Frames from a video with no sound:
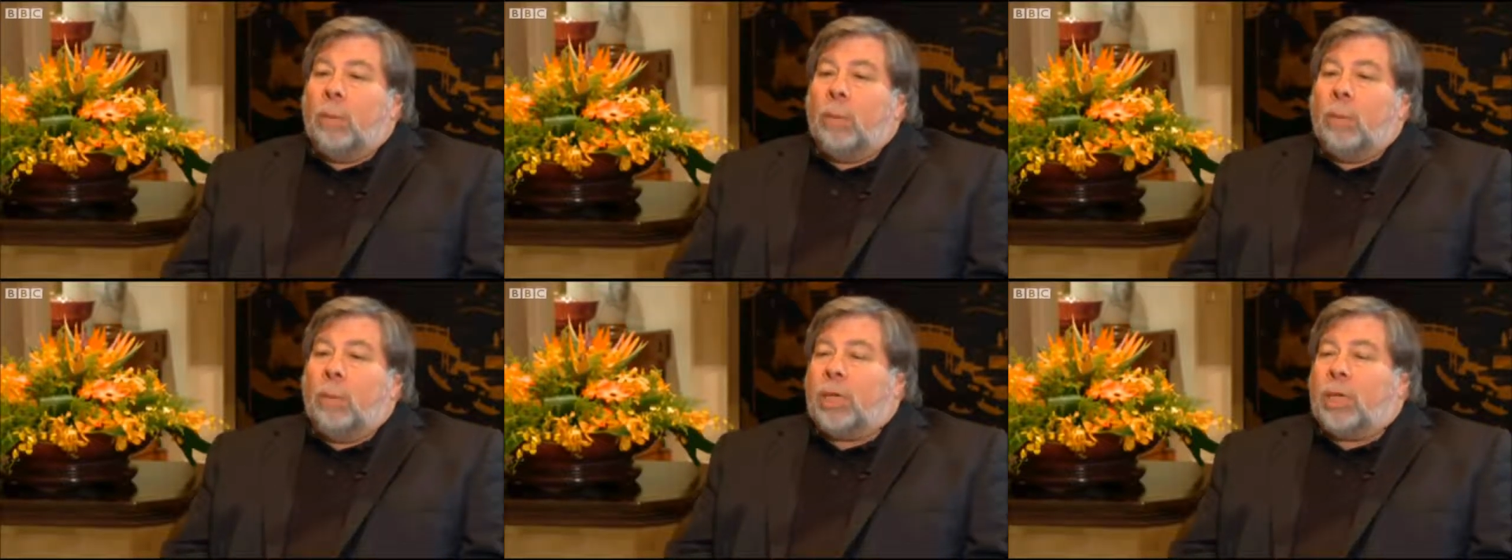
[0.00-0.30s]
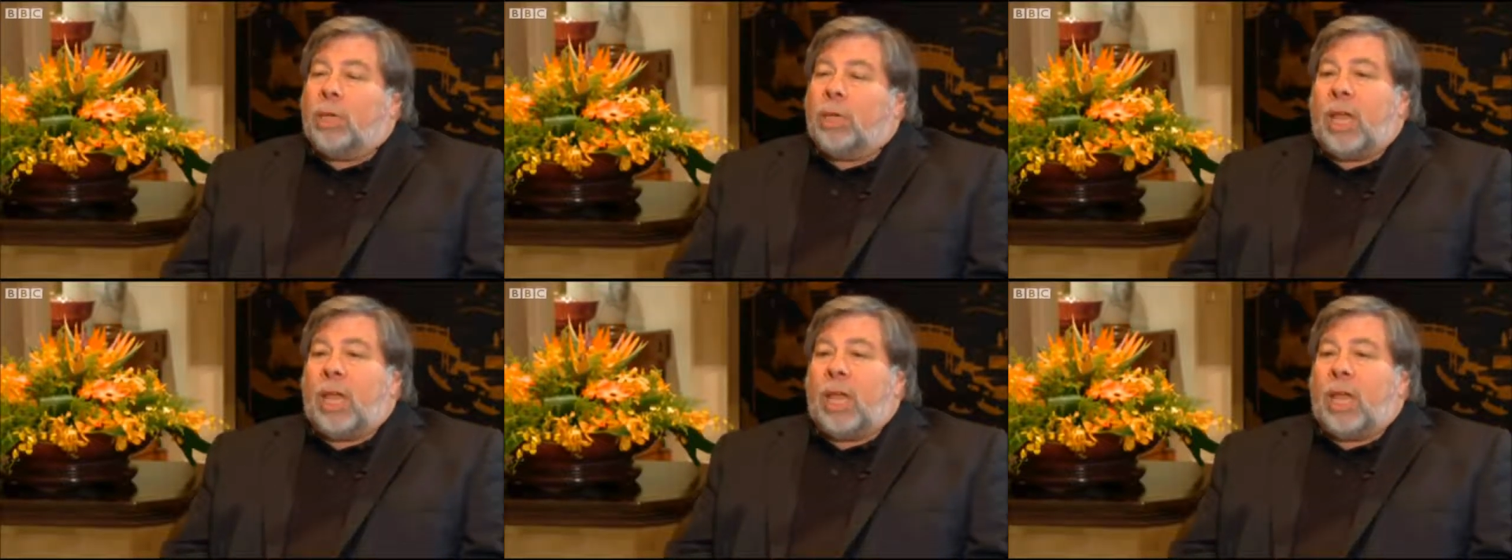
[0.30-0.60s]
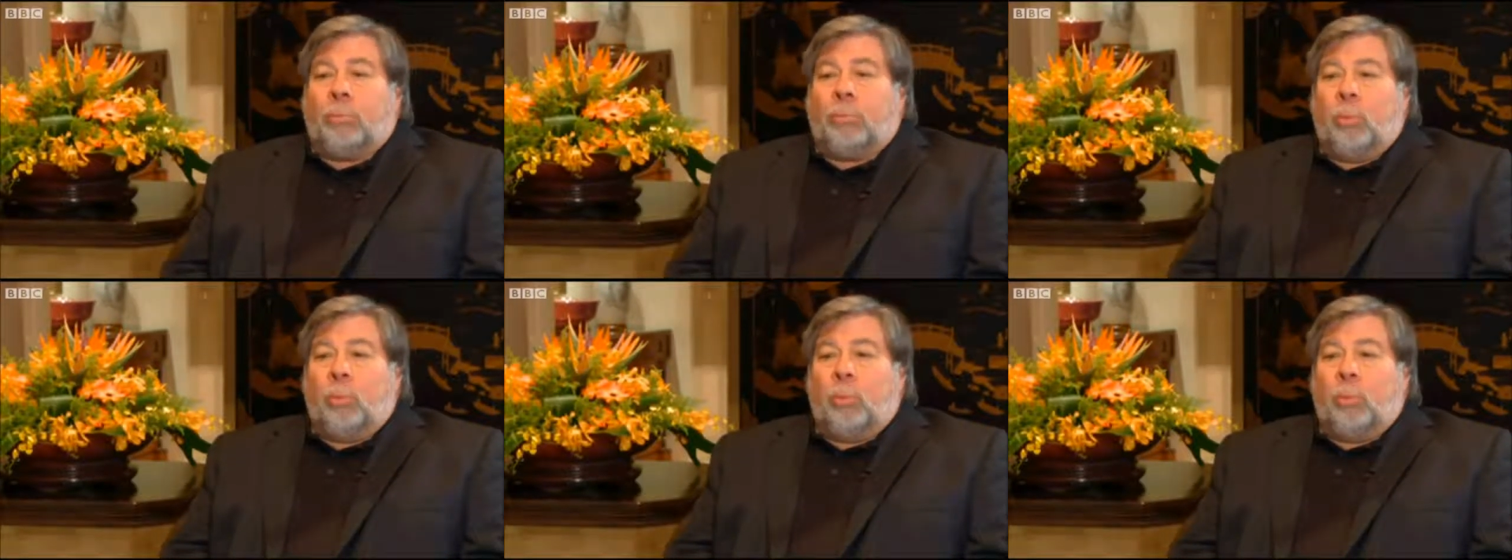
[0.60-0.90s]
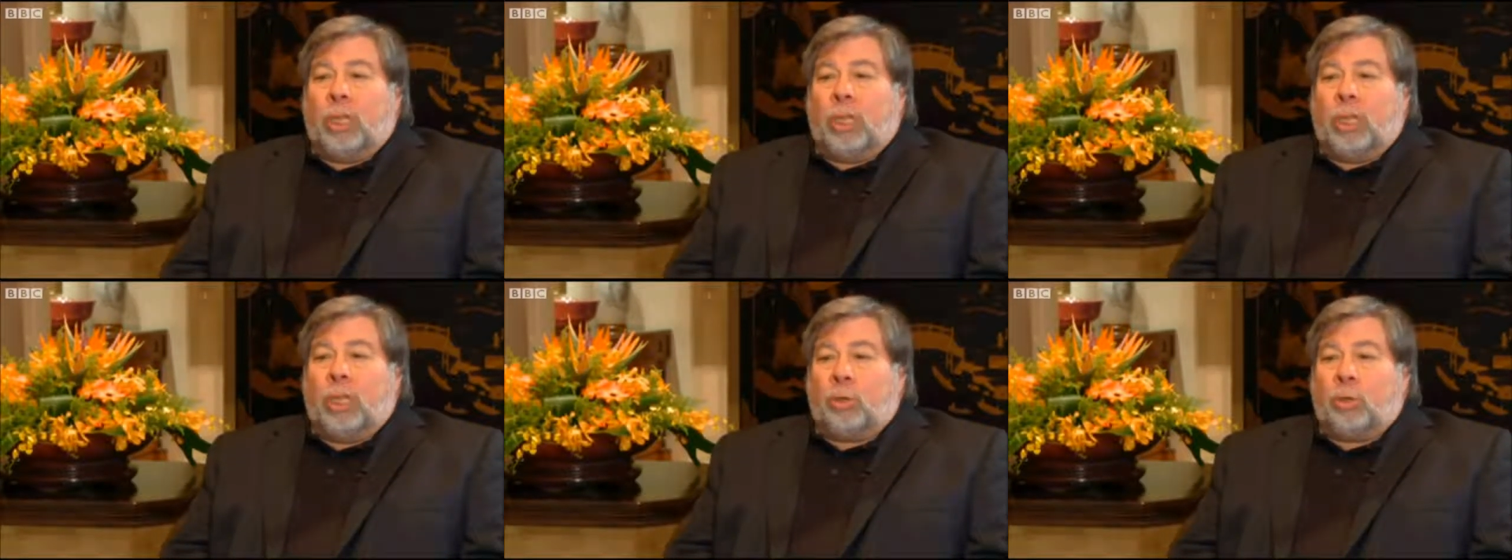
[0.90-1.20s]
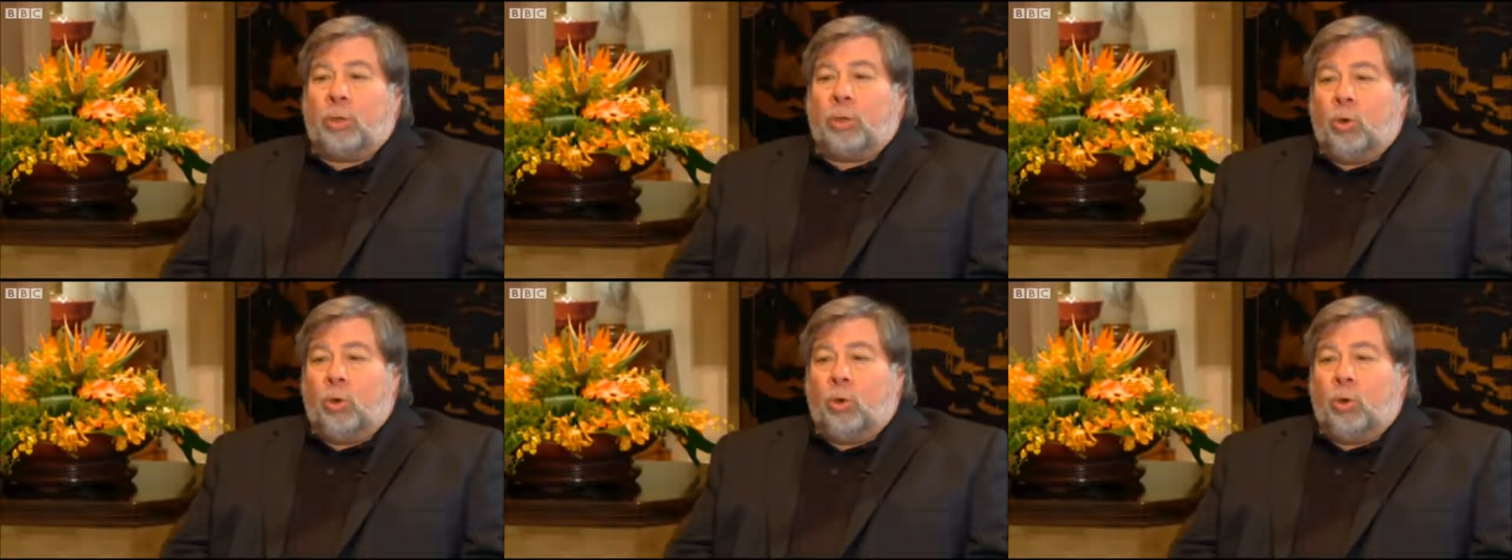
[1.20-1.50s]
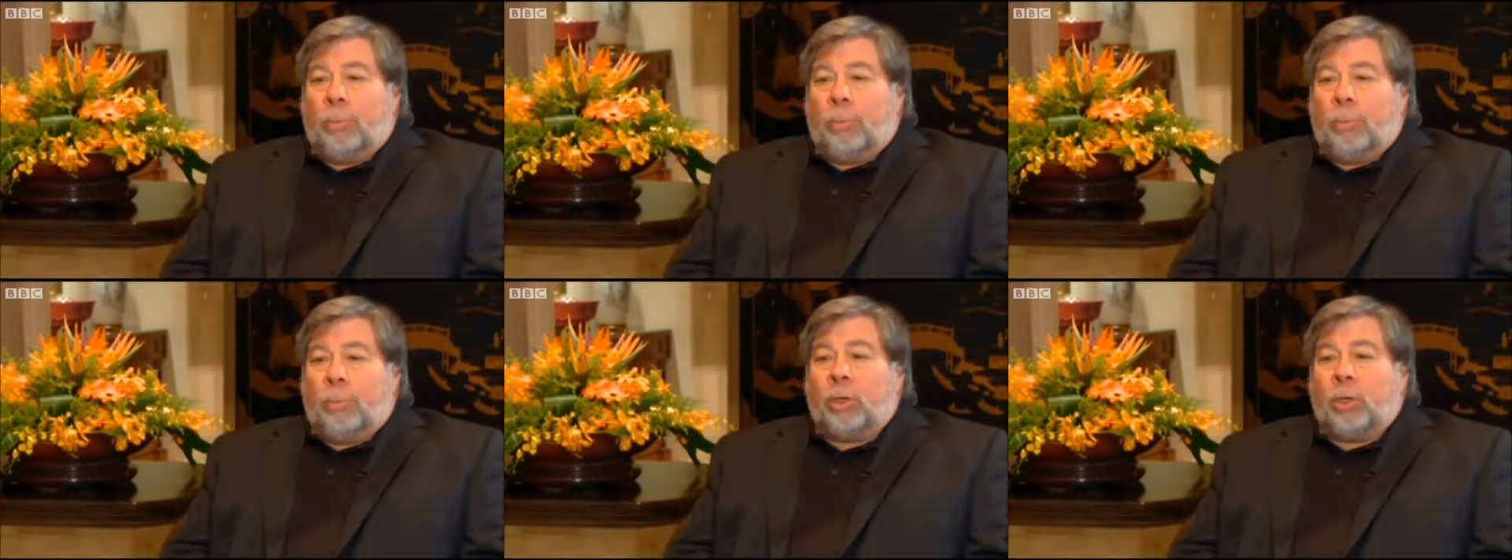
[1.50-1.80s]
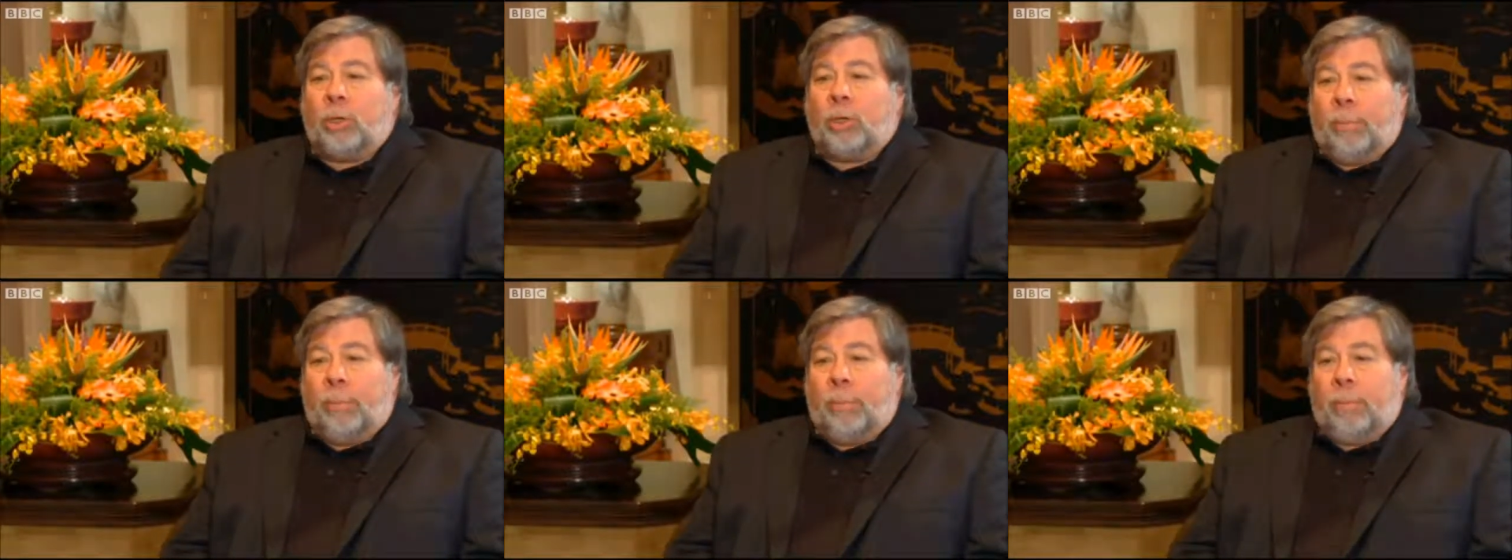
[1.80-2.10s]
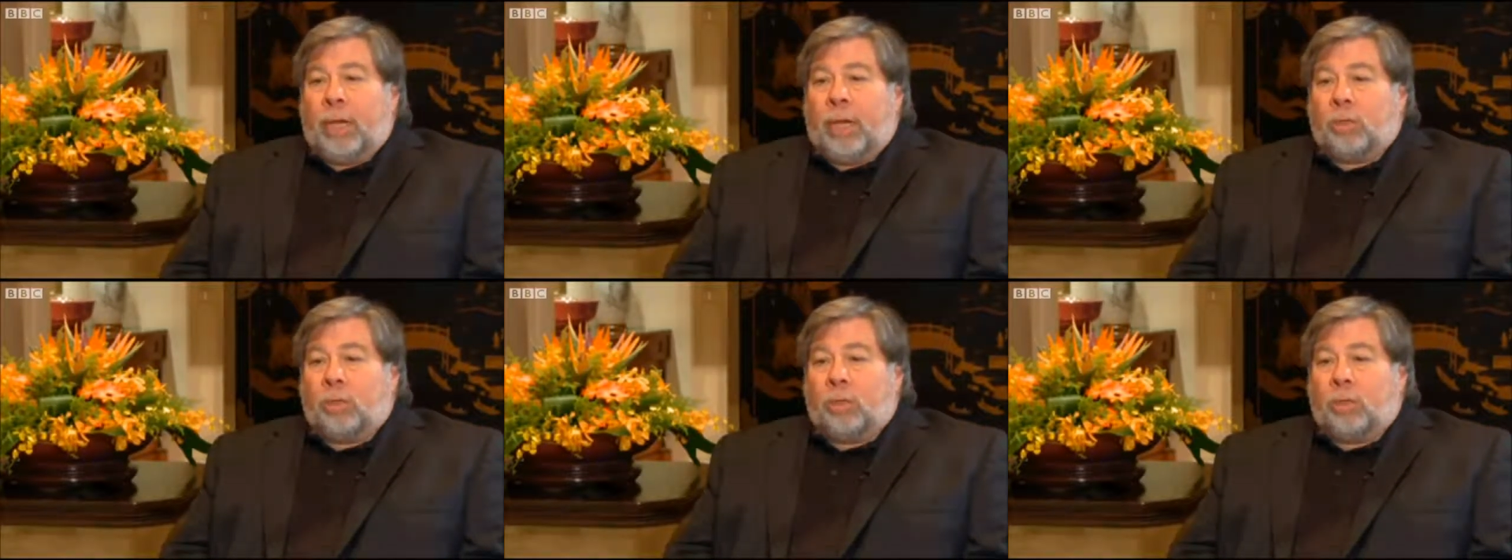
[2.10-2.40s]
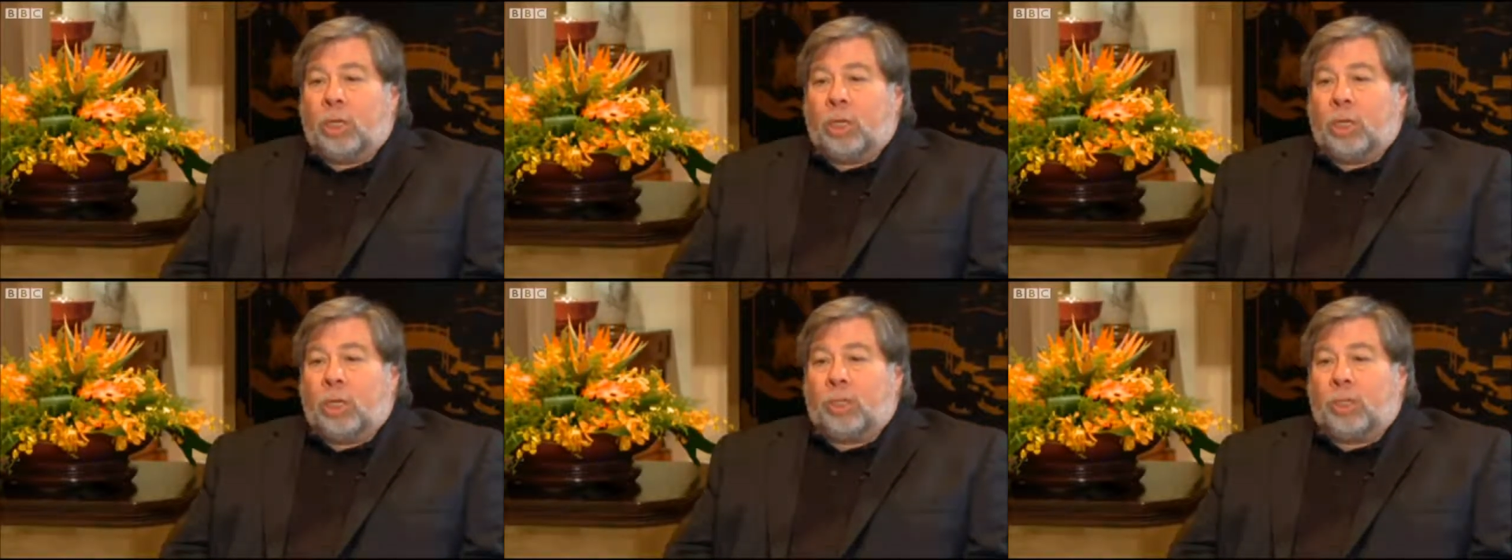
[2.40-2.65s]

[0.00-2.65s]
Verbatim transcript: because Apple more or less grew up under the Macintosh,